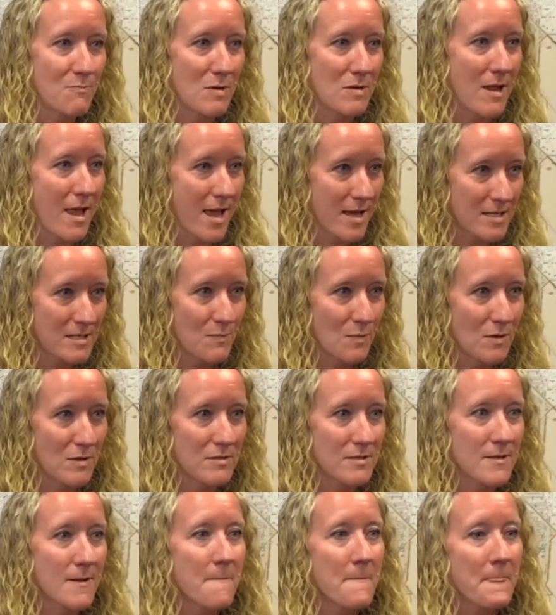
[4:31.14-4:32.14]

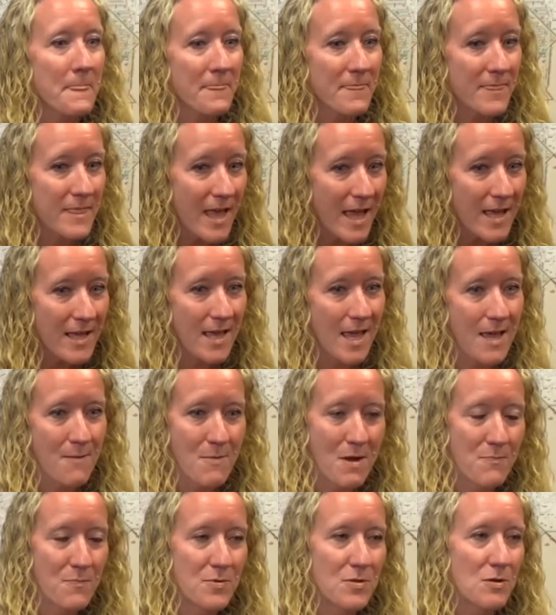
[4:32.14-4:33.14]
experts they came
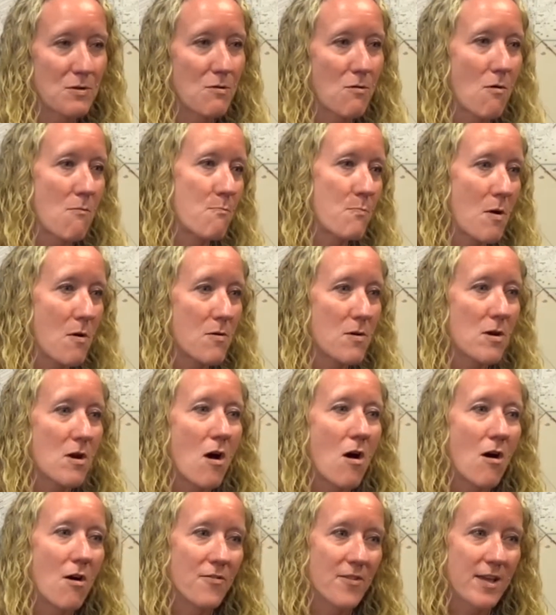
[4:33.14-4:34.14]
up with the
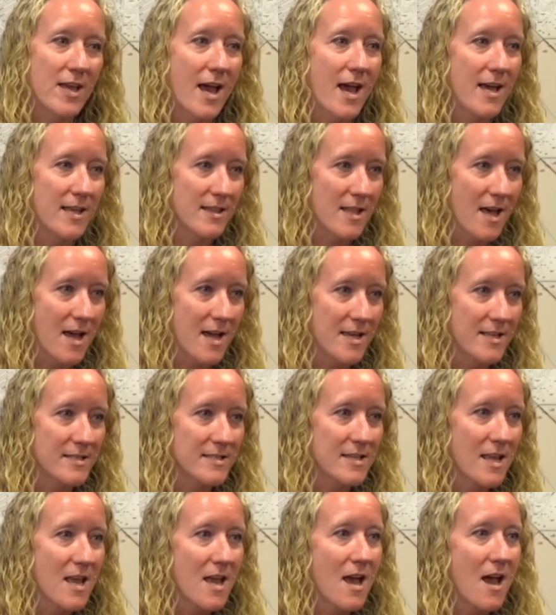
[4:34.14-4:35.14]
protocol and the guidelines
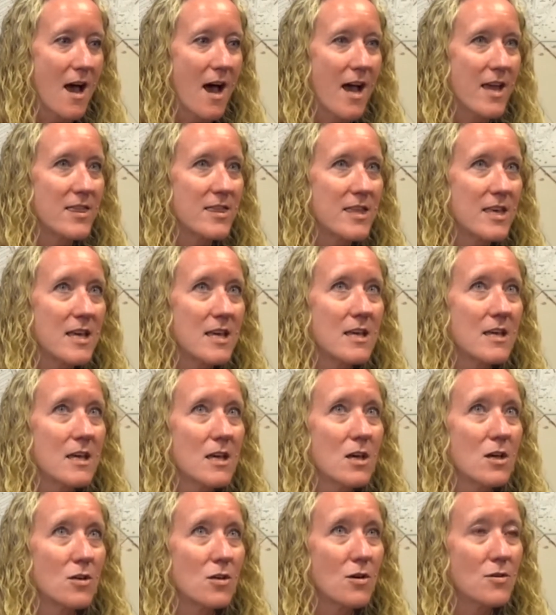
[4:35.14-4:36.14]
I
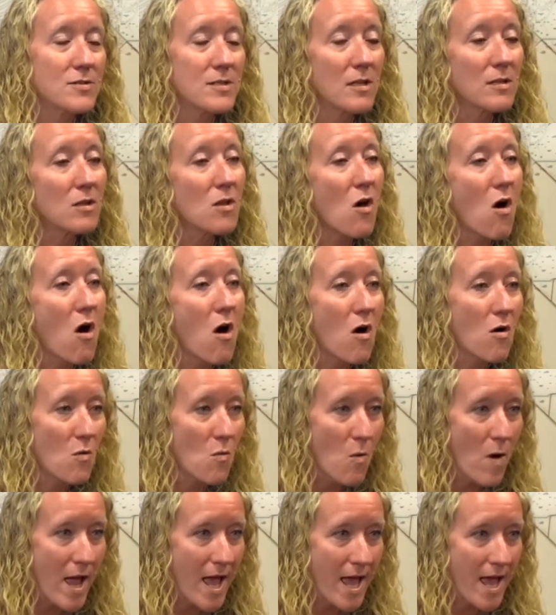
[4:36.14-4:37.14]
think goes a long
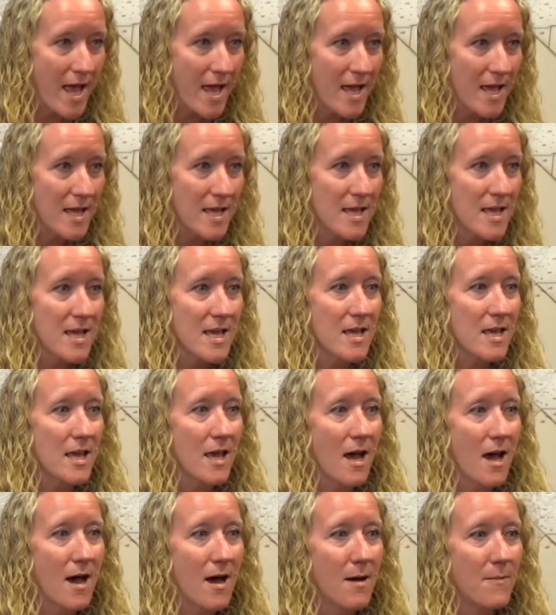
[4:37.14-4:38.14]
way
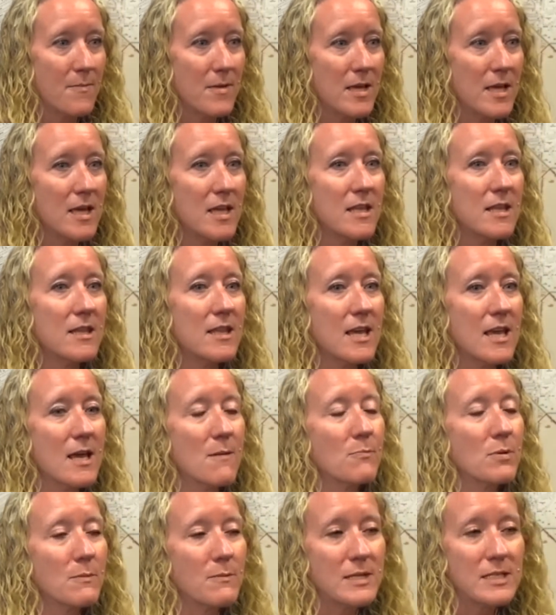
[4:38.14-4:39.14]
um, in the
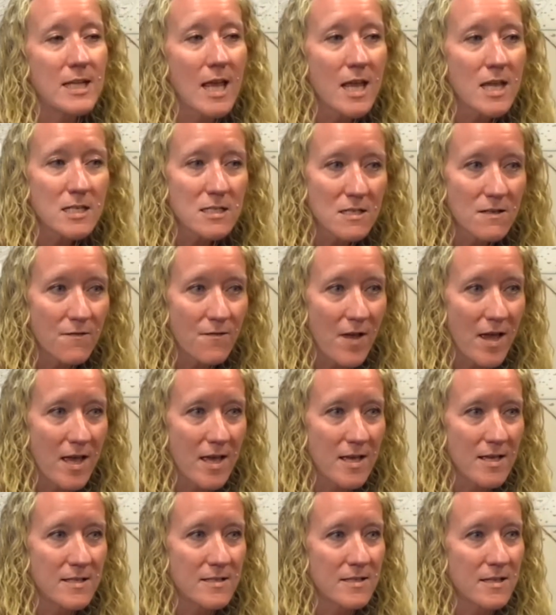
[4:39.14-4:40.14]
implementation
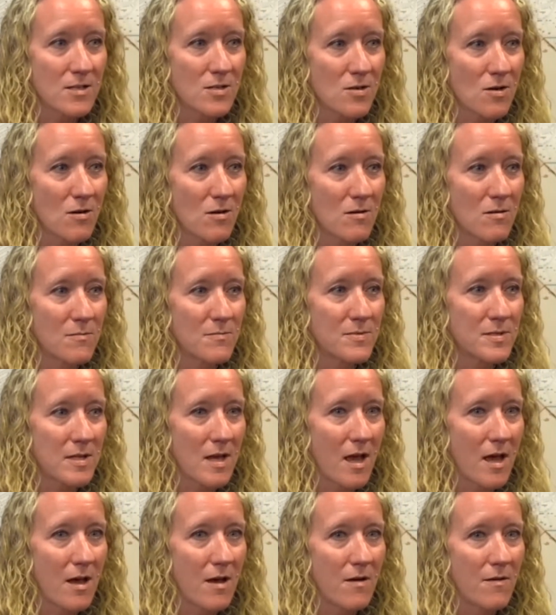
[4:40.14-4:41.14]
phase in terms
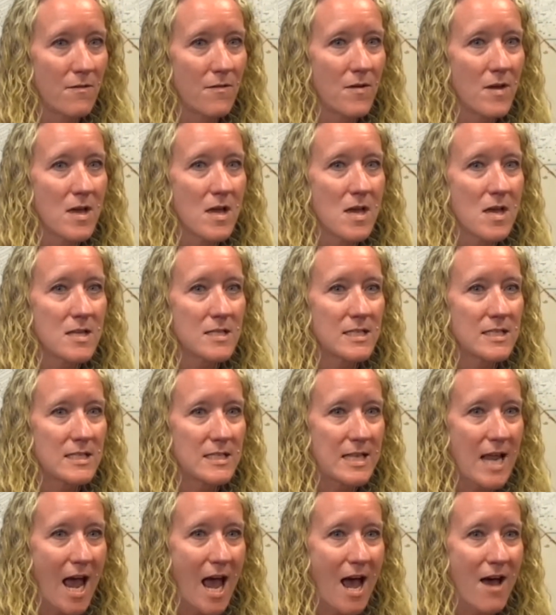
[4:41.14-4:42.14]
of
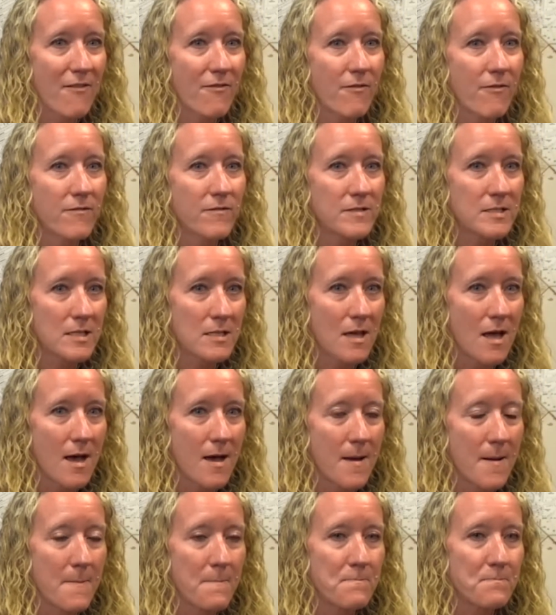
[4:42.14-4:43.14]
staff's
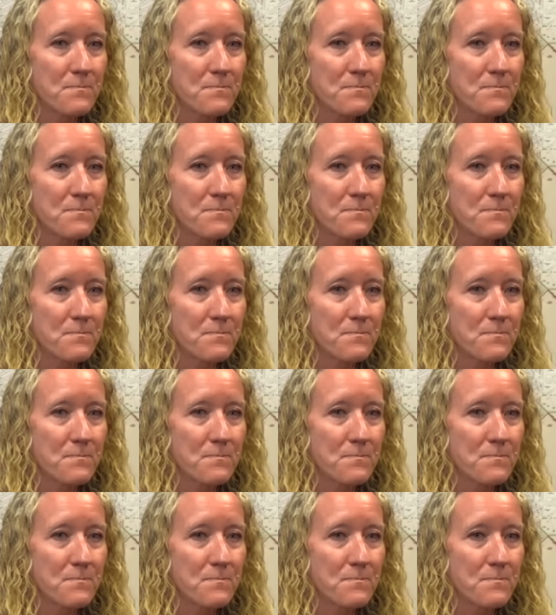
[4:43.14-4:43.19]
um,